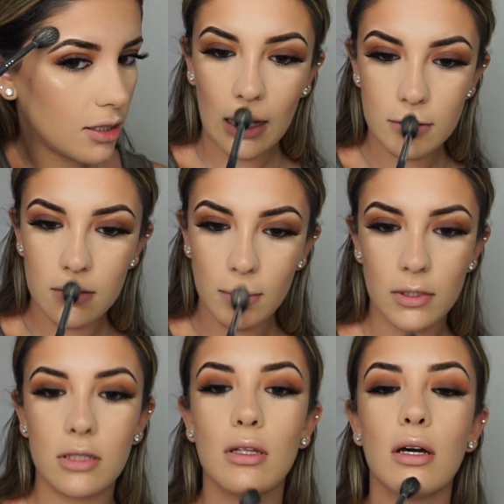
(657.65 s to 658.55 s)
Add some
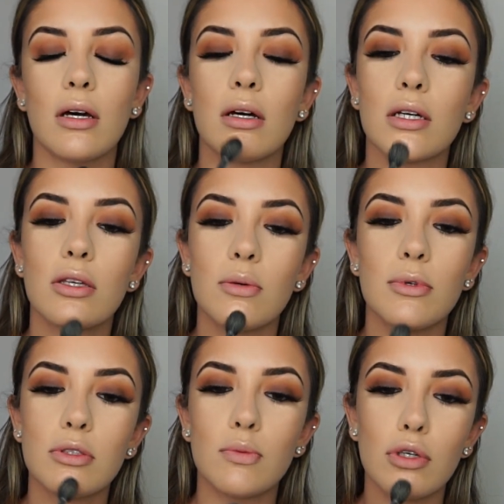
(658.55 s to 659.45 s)
on the
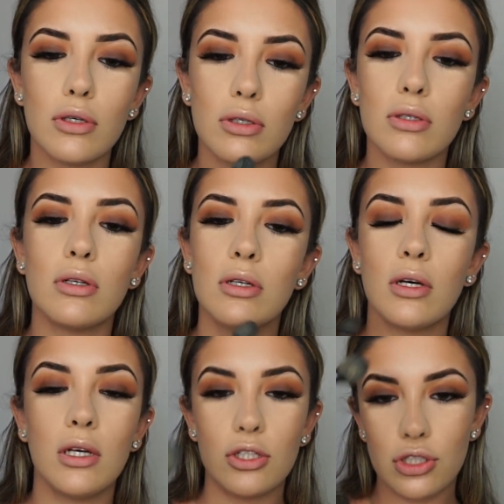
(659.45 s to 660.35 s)
Cupid's bow,
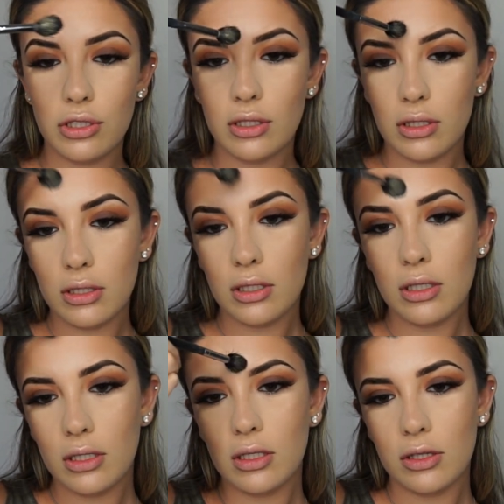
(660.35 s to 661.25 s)
chin,
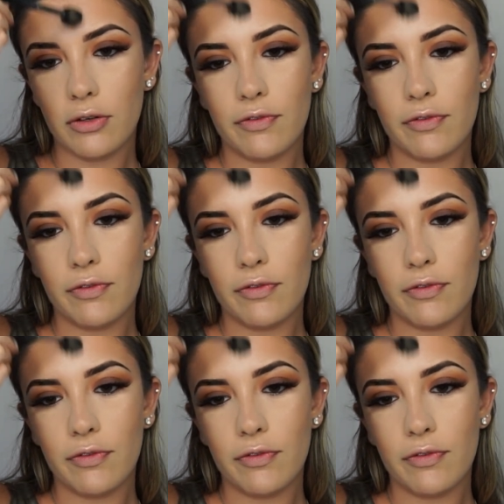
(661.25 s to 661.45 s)
the